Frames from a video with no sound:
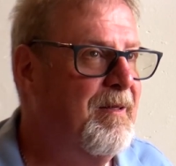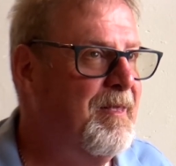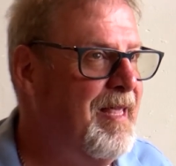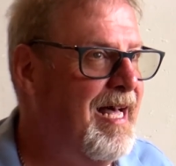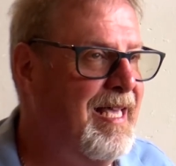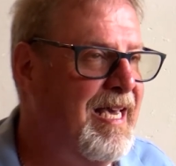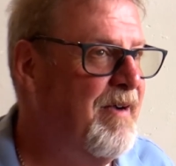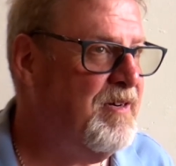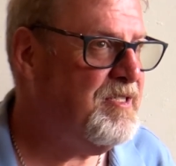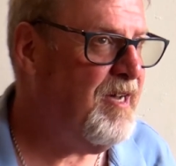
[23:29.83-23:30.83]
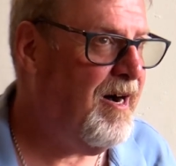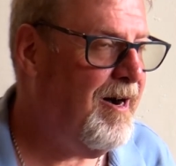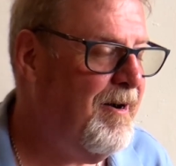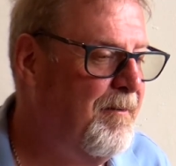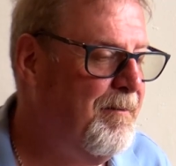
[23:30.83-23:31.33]
that he ever
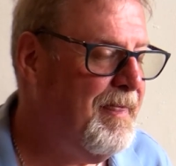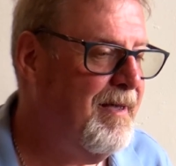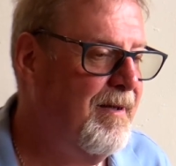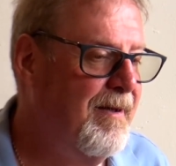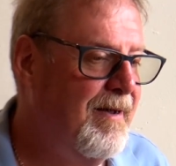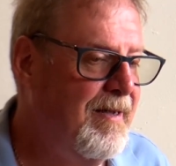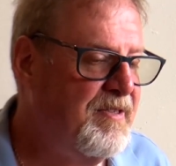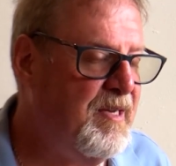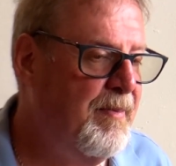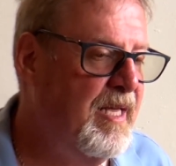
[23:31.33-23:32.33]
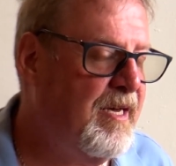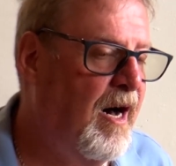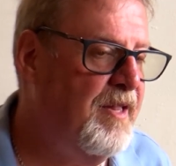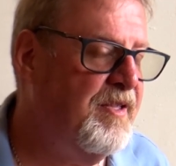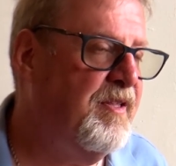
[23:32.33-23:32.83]
saw. Somebody
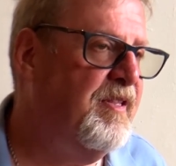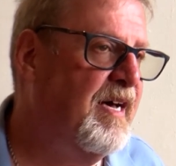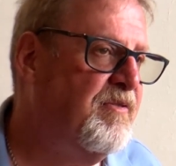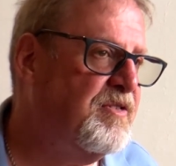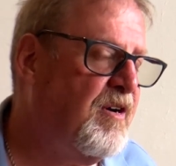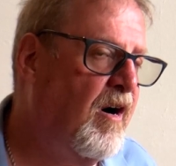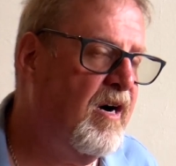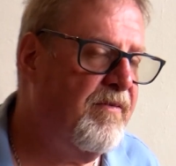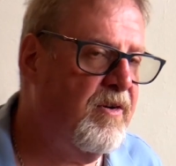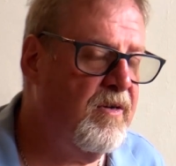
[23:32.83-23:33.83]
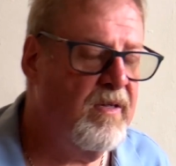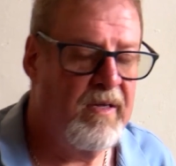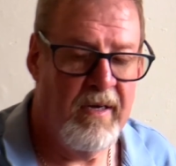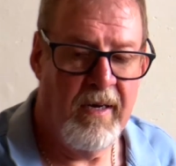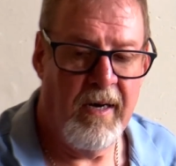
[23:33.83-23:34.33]
called it the Devil's Carnival.
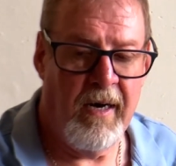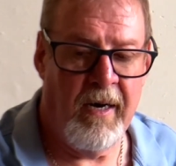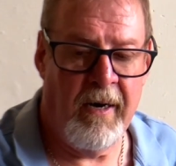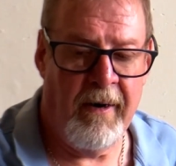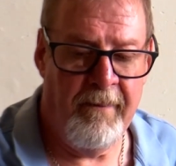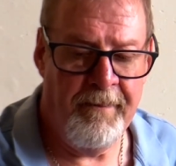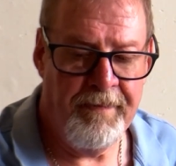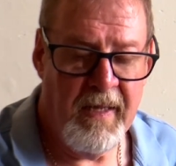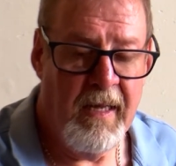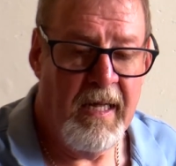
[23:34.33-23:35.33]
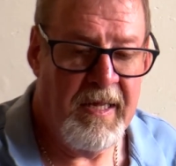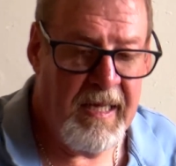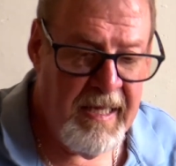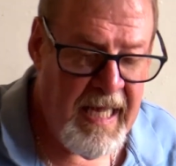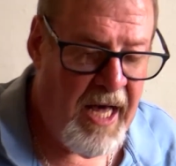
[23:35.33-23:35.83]

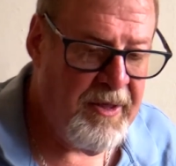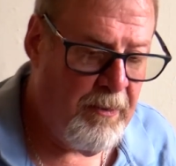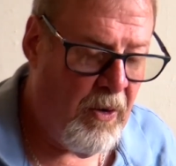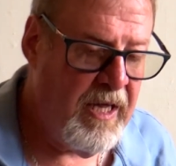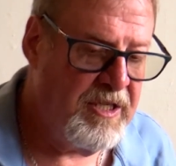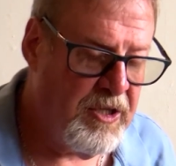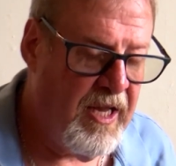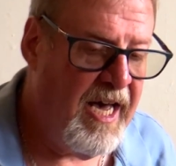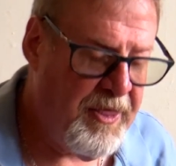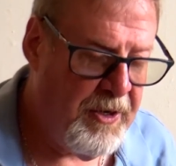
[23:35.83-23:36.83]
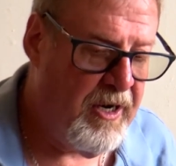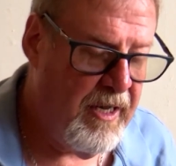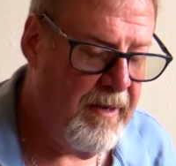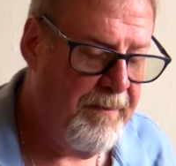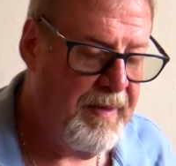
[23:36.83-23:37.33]
Now, the morning of July
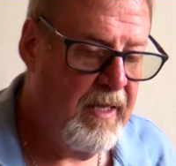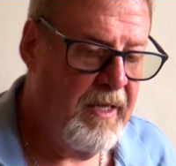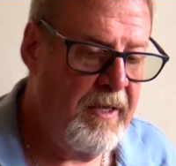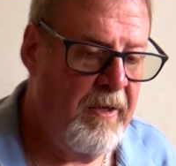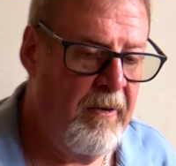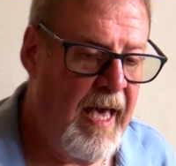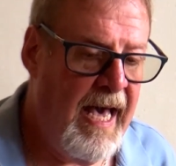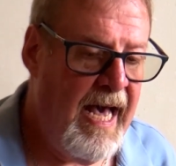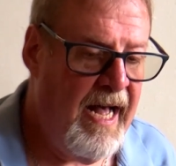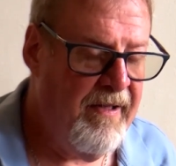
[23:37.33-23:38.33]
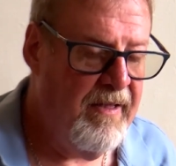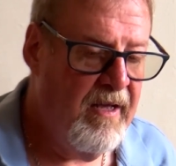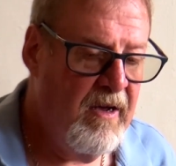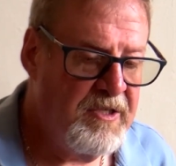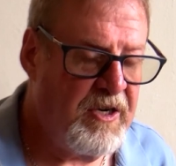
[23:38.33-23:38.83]
3rd, you had
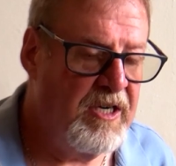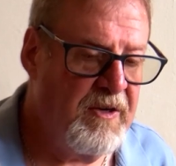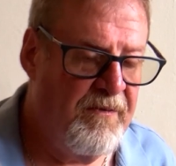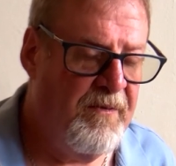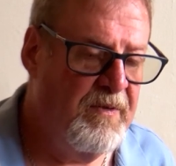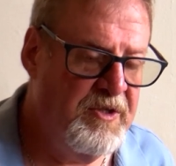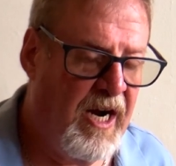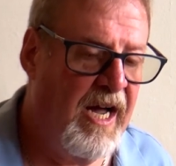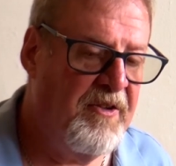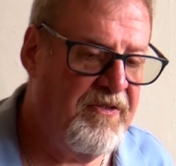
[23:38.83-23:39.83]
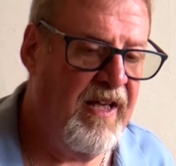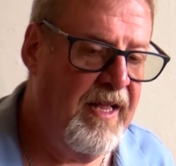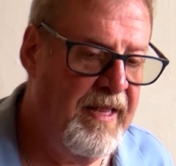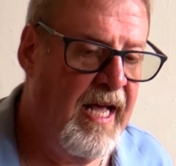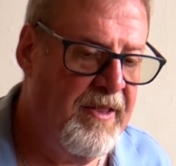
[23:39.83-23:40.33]
Sergeant Giles
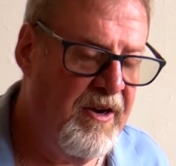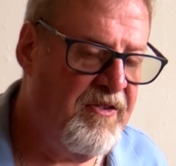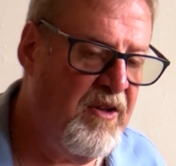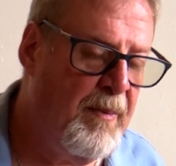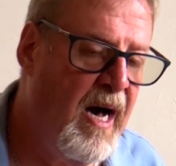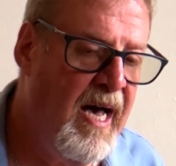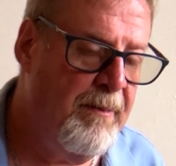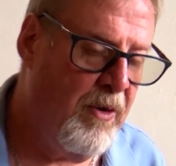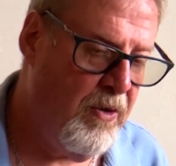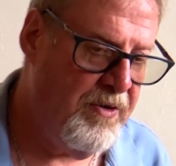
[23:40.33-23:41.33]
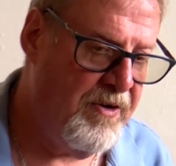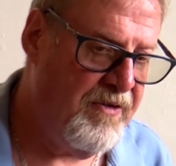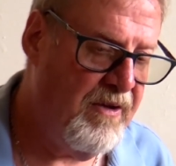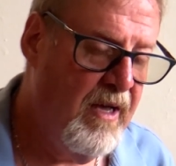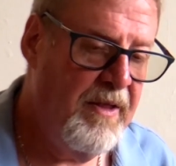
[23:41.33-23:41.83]
said that they're still behind
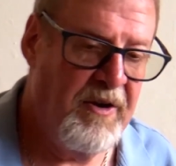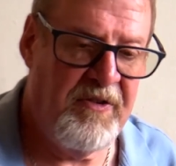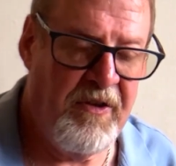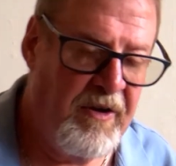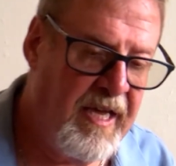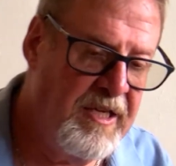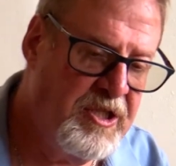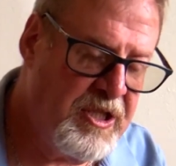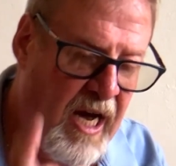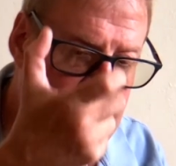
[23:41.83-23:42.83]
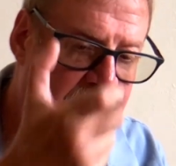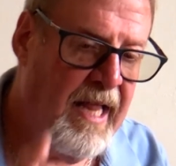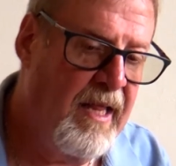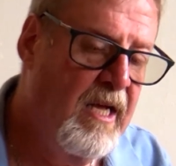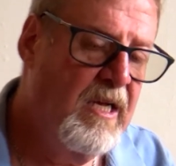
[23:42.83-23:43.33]
boulders. They're still getting shot
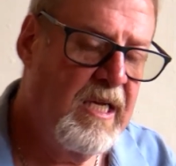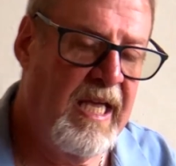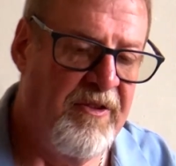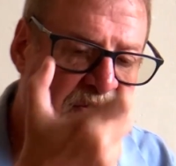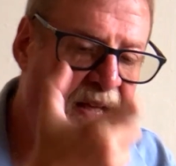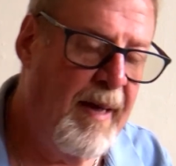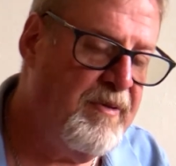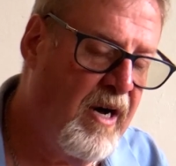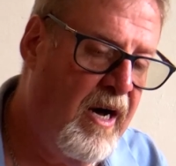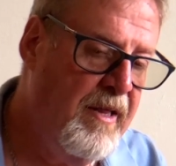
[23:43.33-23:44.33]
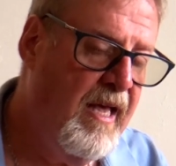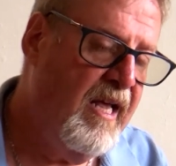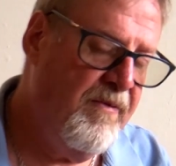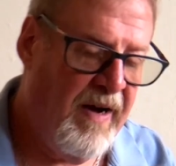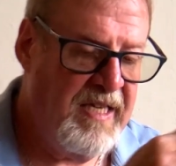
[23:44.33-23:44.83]
at, getting sniped on,
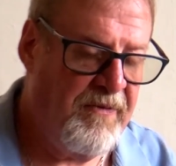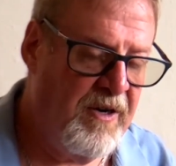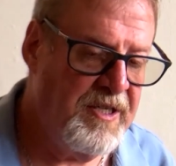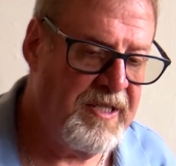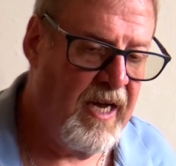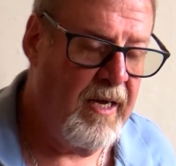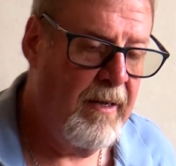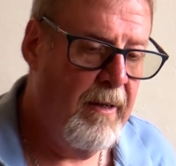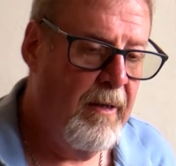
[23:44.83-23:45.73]
and vice versa.